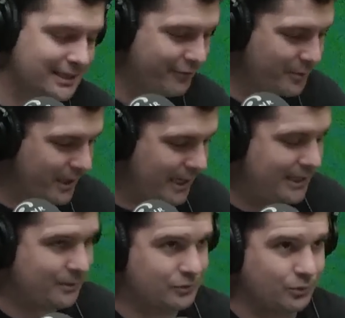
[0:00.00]
everywhere.
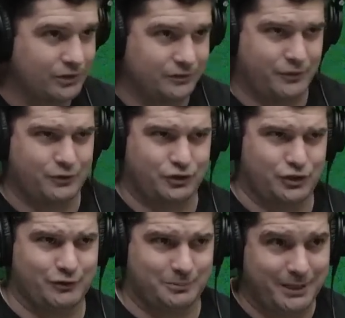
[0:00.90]
There was all these very
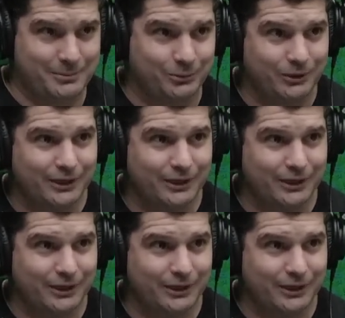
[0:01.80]
serious people